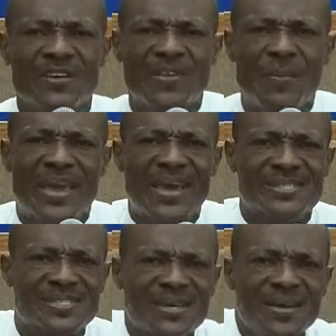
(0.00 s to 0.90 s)
the
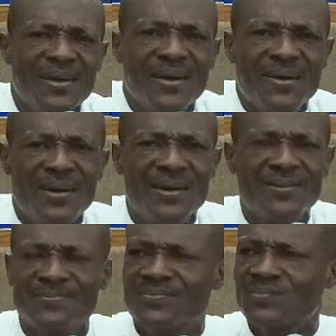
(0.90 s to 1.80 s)
biggest.
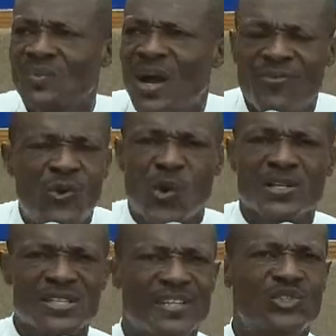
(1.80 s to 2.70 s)
Of course,
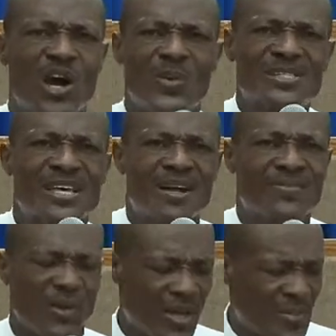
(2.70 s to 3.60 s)
enjoy yourself.
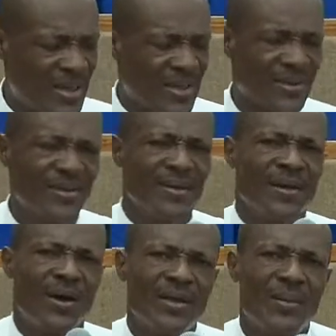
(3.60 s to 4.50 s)
What do you mean?
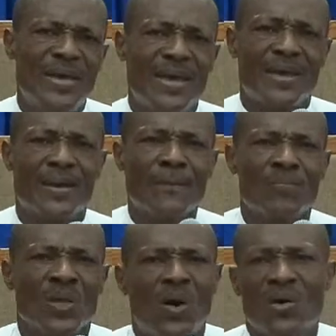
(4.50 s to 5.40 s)
What do you mean?
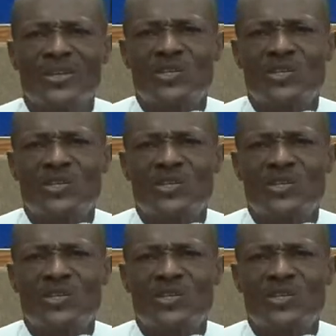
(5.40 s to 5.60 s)
Glory to